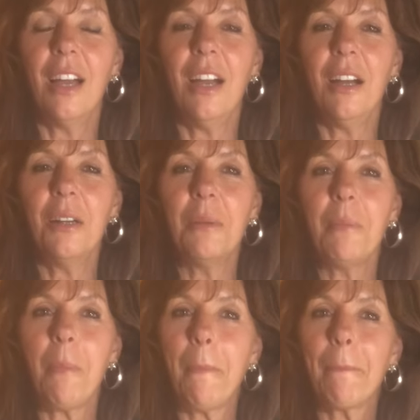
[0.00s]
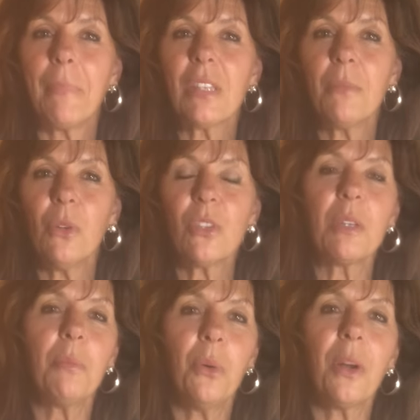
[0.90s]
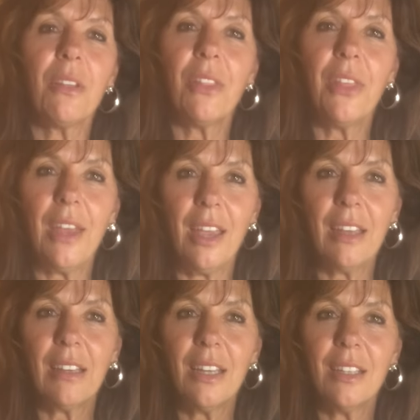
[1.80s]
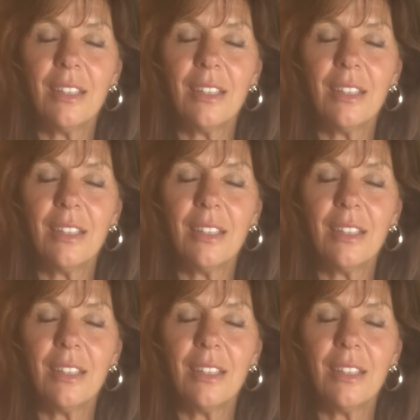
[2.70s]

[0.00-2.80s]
Um, but the most important thing